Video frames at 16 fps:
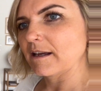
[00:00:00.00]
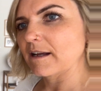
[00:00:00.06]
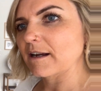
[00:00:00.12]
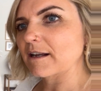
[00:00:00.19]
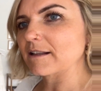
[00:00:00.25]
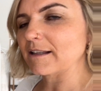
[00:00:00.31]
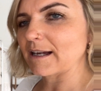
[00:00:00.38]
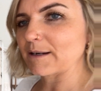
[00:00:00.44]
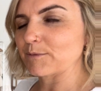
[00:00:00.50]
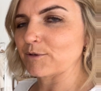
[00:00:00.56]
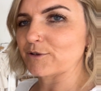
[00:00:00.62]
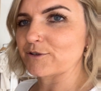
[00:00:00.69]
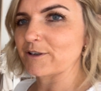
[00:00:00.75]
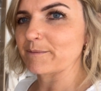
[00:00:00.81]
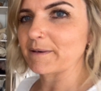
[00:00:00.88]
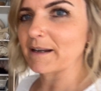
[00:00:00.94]
client
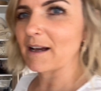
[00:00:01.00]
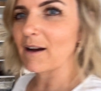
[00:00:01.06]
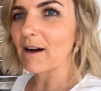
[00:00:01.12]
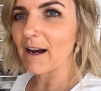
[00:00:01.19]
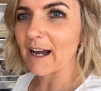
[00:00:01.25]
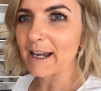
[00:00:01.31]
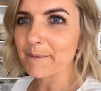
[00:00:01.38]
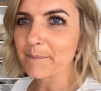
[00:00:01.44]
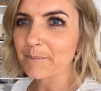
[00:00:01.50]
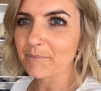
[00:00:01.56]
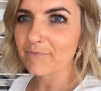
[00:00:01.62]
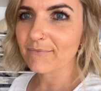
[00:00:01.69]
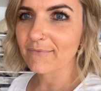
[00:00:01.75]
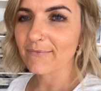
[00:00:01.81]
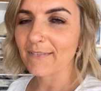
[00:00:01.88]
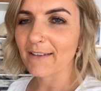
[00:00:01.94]
wardrobe. Now I
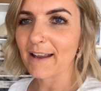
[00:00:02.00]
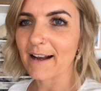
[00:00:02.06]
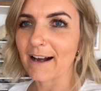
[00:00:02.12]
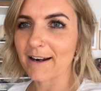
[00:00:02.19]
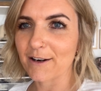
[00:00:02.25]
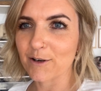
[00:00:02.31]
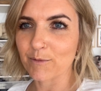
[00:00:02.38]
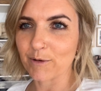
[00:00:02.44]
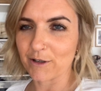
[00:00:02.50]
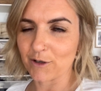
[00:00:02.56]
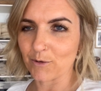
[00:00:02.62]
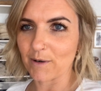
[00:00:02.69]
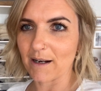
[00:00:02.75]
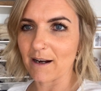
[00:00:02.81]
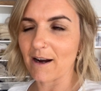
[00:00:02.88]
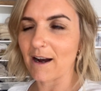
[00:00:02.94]
don't know what you
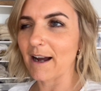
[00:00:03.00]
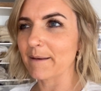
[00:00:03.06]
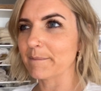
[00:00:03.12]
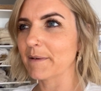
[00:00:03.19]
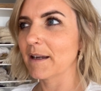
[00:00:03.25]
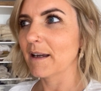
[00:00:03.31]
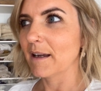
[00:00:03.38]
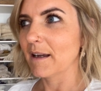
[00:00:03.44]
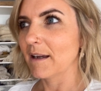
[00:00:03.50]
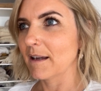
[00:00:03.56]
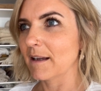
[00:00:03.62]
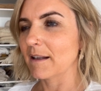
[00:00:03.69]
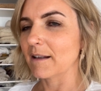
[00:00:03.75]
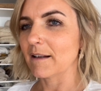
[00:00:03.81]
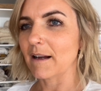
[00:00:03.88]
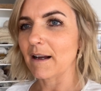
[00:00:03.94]
are. I'm
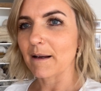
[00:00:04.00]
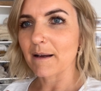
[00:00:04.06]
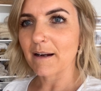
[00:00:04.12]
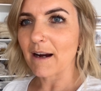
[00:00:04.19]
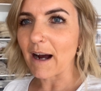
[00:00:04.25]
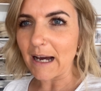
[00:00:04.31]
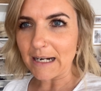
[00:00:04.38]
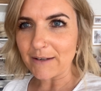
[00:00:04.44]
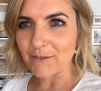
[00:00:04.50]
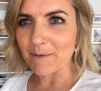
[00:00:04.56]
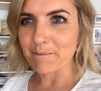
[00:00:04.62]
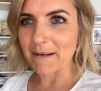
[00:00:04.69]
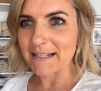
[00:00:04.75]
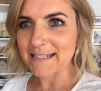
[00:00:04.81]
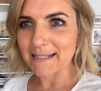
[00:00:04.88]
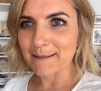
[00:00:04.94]
kind of a
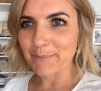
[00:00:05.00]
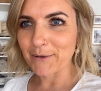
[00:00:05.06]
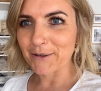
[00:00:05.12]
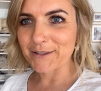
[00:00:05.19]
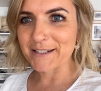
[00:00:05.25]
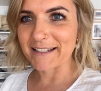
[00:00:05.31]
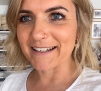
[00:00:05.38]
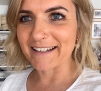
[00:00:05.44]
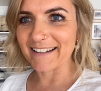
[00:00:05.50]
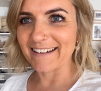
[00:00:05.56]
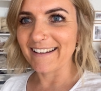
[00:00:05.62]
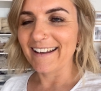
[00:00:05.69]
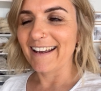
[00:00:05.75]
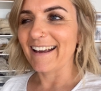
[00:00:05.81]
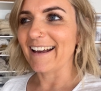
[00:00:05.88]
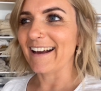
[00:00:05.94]
messy person.
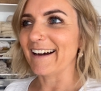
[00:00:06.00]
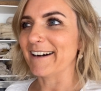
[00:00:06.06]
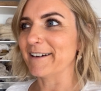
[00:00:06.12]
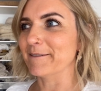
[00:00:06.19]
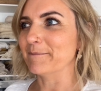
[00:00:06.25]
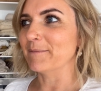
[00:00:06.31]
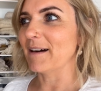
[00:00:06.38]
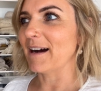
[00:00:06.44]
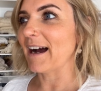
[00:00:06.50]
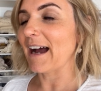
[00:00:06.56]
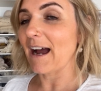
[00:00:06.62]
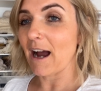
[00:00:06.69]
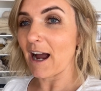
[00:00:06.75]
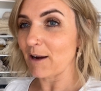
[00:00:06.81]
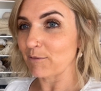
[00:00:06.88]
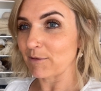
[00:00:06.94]

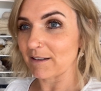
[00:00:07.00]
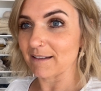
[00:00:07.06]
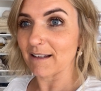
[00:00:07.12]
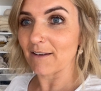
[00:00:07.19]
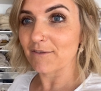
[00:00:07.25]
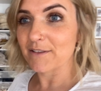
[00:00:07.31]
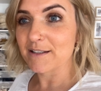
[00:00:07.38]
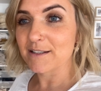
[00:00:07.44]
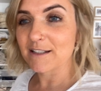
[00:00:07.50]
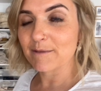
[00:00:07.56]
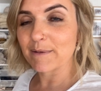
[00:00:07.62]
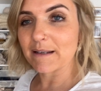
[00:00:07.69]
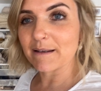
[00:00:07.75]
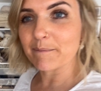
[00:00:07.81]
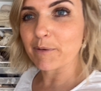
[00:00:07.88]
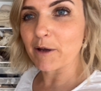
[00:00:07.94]
I would love this to
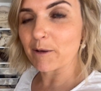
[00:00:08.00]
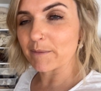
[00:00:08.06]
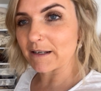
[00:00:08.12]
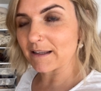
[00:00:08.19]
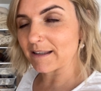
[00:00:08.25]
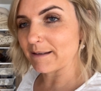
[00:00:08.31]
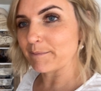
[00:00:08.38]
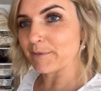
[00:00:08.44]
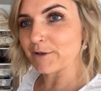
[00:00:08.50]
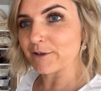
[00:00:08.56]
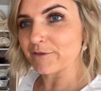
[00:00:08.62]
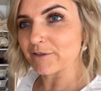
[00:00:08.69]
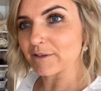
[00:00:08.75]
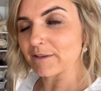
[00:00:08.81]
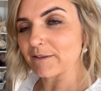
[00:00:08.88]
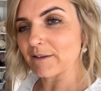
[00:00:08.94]
be permanently
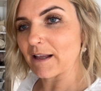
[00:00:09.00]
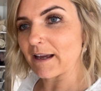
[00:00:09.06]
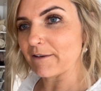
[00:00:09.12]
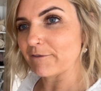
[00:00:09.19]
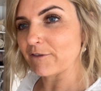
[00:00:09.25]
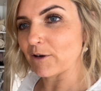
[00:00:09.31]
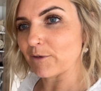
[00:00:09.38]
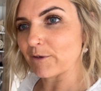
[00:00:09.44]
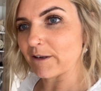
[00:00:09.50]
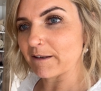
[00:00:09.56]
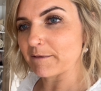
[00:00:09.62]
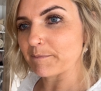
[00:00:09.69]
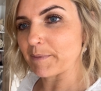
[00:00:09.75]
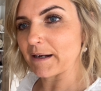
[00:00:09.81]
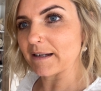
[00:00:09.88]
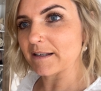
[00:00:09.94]
beautiful and
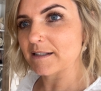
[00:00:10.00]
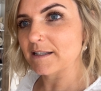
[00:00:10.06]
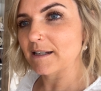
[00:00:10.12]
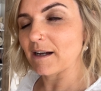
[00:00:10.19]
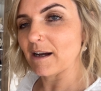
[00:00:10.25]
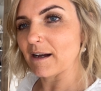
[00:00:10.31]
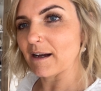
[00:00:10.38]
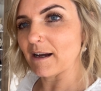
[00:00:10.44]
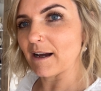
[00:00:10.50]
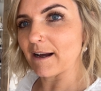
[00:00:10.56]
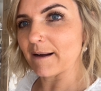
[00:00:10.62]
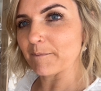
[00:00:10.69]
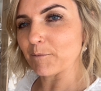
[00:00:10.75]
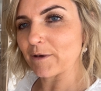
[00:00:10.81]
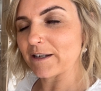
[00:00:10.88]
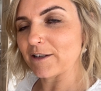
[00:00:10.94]
folded, but
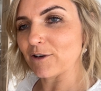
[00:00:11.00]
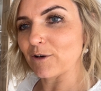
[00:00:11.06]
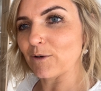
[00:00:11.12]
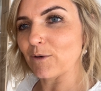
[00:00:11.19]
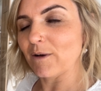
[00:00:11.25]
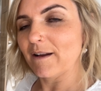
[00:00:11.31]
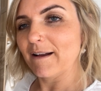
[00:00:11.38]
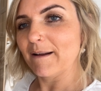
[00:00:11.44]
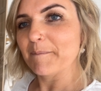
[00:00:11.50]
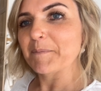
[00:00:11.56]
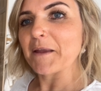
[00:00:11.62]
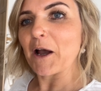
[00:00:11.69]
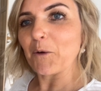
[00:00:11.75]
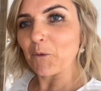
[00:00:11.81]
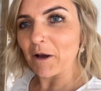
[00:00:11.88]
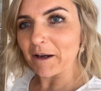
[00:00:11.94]
when you're
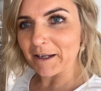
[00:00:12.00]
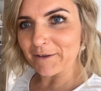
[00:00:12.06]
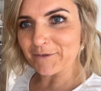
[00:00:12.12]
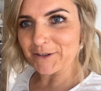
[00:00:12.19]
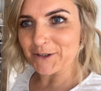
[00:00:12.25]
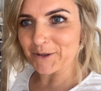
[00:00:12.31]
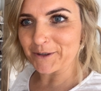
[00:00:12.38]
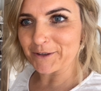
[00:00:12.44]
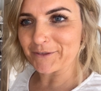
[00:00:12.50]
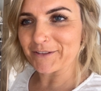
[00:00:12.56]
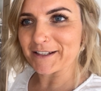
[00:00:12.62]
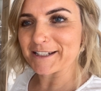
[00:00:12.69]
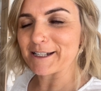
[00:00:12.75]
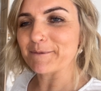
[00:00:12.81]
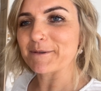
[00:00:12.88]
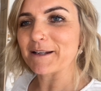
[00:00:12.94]
a working photographer,
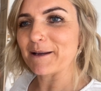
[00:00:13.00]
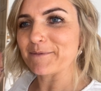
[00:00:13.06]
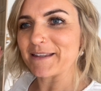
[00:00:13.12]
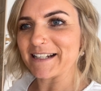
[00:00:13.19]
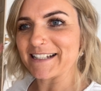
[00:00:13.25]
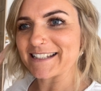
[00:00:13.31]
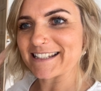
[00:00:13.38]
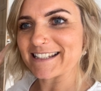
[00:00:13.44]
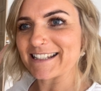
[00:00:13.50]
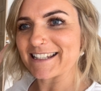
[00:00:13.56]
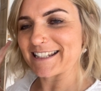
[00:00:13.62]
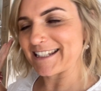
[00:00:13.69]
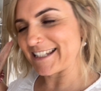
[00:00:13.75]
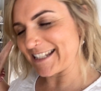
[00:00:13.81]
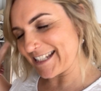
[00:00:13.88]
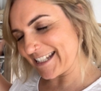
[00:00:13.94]
sometimes things
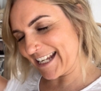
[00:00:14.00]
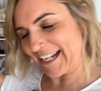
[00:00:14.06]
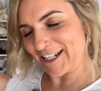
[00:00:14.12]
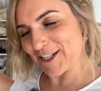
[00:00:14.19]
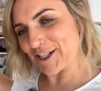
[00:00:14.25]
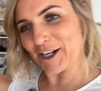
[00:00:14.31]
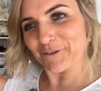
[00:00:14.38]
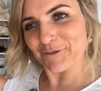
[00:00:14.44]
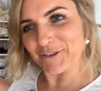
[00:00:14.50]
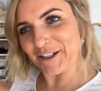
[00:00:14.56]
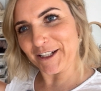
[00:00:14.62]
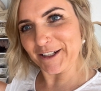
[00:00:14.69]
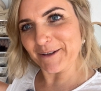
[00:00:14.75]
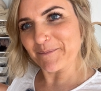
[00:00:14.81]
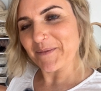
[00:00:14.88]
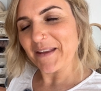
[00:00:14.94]
get shoved
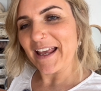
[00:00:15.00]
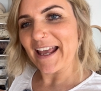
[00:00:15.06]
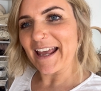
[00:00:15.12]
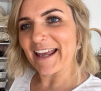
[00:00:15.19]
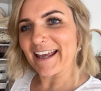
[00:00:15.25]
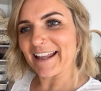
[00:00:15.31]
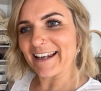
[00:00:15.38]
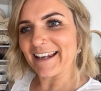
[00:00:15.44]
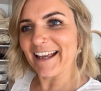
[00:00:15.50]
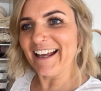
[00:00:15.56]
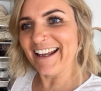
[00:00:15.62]
in, and